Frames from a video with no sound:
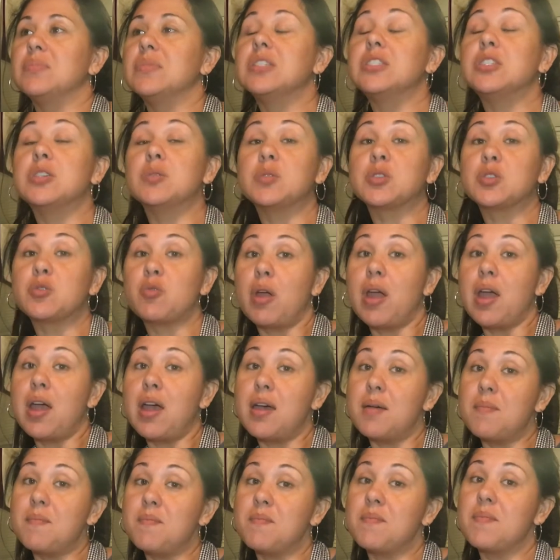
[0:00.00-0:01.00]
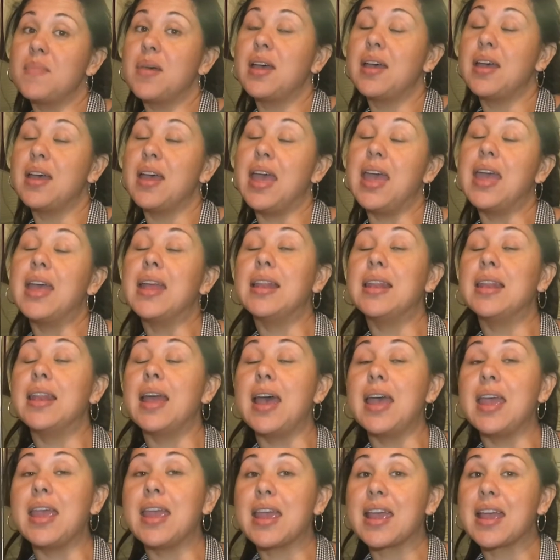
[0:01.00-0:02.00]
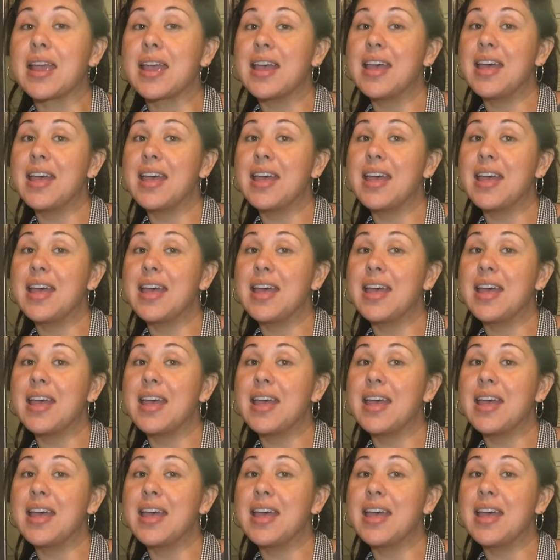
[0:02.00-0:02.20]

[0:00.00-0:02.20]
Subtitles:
subscribe and like